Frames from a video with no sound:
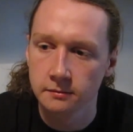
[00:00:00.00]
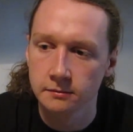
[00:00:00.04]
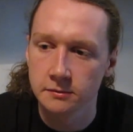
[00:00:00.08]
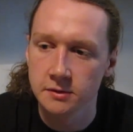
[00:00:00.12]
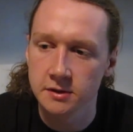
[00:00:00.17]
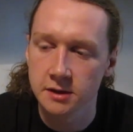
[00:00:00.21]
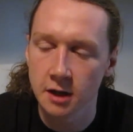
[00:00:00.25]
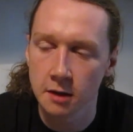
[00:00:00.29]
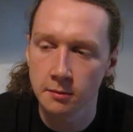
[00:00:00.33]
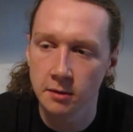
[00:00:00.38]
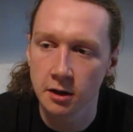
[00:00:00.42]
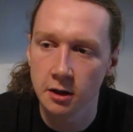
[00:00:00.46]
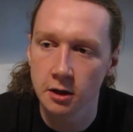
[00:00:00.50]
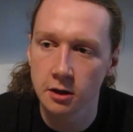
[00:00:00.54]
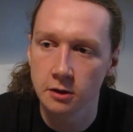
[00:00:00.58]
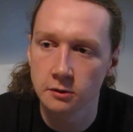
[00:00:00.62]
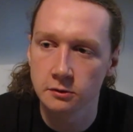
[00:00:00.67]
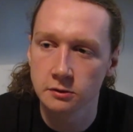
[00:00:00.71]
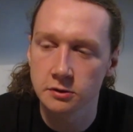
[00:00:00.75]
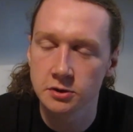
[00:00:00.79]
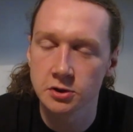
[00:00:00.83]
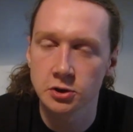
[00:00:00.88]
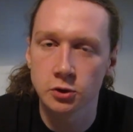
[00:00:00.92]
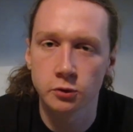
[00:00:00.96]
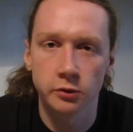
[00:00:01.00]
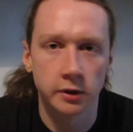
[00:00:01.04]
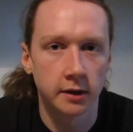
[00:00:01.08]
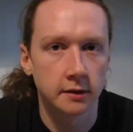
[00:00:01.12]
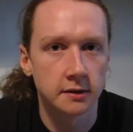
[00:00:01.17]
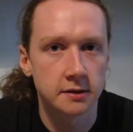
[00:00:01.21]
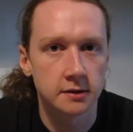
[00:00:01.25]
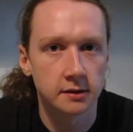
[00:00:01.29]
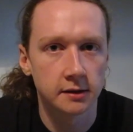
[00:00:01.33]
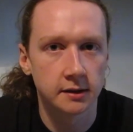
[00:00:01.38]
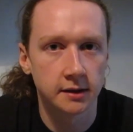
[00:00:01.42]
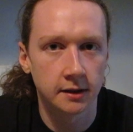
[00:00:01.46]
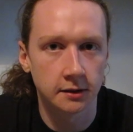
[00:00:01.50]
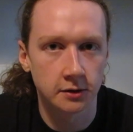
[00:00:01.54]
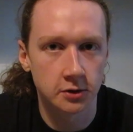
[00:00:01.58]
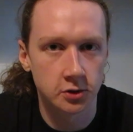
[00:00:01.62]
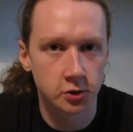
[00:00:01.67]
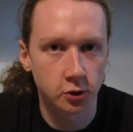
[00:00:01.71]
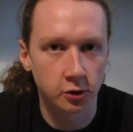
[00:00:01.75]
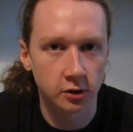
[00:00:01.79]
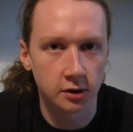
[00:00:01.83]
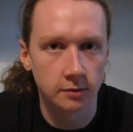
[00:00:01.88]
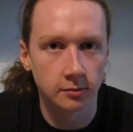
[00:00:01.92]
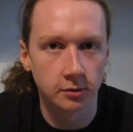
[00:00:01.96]
somehow strangely
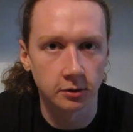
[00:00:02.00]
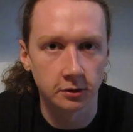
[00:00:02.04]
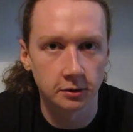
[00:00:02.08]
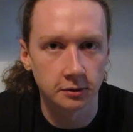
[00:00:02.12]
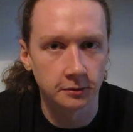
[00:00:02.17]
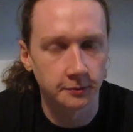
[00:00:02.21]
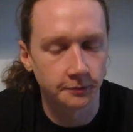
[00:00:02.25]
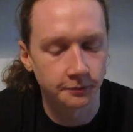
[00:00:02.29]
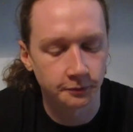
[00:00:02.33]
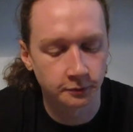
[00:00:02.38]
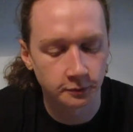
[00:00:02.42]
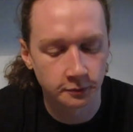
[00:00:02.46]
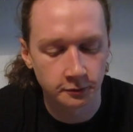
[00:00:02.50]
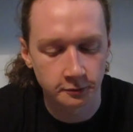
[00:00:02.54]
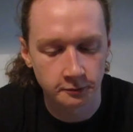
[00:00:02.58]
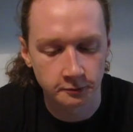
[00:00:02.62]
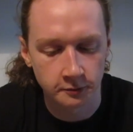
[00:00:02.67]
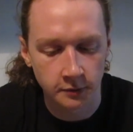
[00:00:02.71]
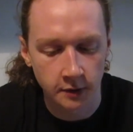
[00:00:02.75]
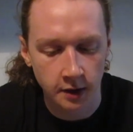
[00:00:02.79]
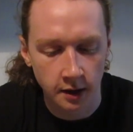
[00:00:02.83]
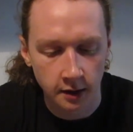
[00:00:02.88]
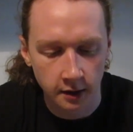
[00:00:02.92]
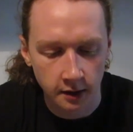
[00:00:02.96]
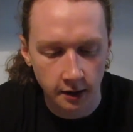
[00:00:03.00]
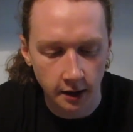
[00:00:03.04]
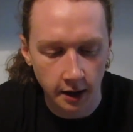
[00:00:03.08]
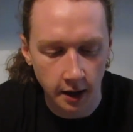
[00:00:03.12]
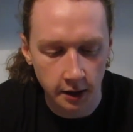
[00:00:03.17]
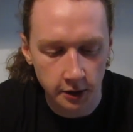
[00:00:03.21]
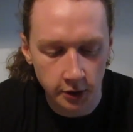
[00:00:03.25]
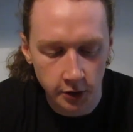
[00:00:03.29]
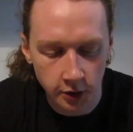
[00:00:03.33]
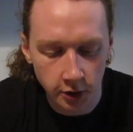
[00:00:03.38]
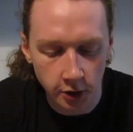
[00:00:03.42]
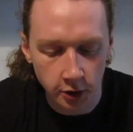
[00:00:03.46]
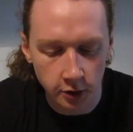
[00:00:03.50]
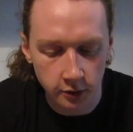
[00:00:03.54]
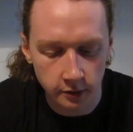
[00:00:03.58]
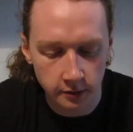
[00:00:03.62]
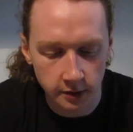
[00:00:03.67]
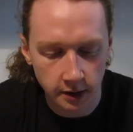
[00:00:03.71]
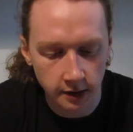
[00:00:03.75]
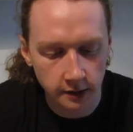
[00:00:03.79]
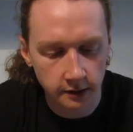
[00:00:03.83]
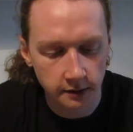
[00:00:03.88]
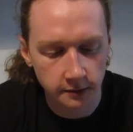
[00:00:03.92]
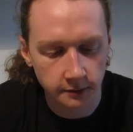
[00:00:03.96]
enjoyable. I don't know.
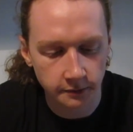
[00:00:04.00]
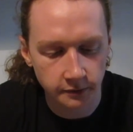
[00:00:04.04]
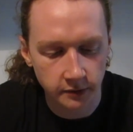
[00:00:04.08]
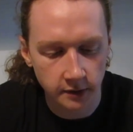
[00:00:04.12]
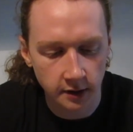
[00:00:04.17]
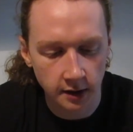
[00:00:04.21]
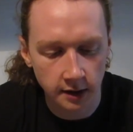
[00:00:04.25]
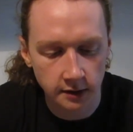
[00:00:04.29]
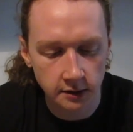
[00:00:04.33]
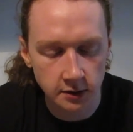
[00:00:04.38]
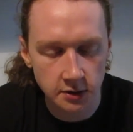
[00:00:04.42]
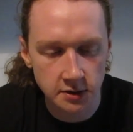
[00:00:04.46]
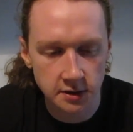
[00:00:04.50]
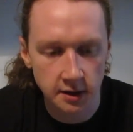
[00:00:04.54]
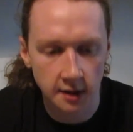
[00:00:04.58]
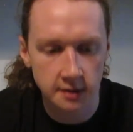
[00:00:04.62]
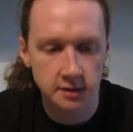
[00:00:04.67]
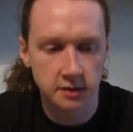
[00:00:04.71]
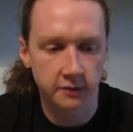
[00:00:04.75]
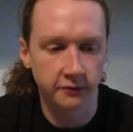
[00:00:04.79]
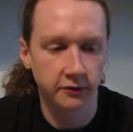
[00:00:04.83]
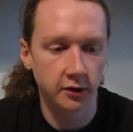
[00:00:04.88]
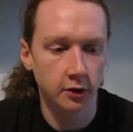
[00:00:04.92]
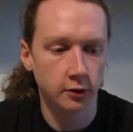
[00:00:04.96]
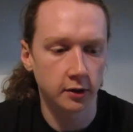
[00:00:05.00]
It just has